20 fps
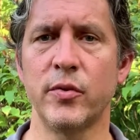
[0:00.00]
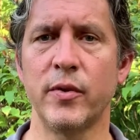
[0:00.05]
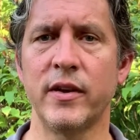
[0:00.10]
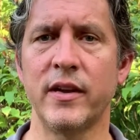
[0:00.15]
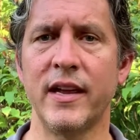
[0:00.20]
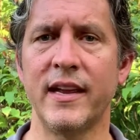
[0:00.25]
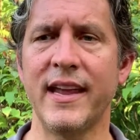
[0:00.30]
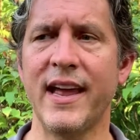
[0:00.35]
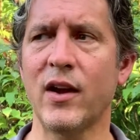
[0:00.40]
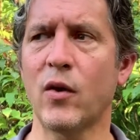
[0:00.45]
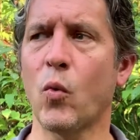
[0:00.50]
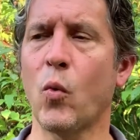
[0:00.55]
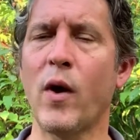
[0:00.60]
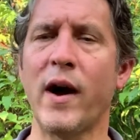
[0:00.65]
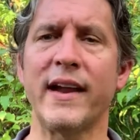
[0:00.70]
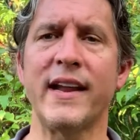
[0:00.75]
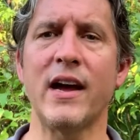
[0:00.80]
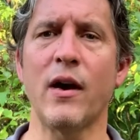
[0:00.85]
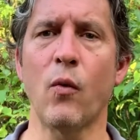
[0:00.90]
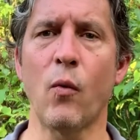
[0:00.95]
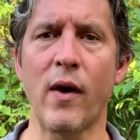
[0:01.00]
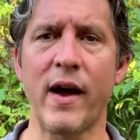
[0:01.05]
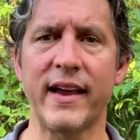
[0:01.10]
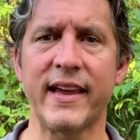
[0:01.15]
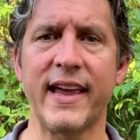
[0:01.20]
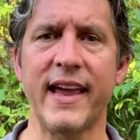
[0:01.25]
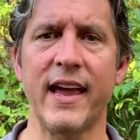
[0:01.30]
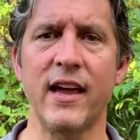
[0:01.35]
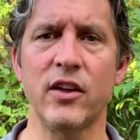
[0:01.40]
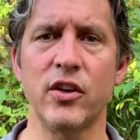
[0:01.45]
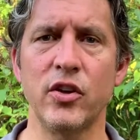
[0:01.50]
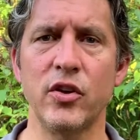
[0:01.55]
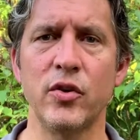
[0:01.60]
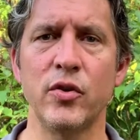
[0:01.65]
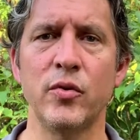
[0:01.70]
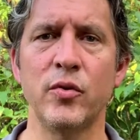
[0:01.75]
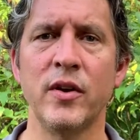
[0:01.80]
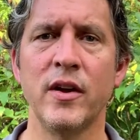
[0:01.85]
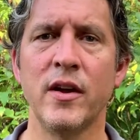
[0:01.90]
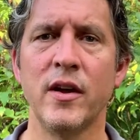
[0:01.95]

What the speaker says: And heck, why not? Why can't you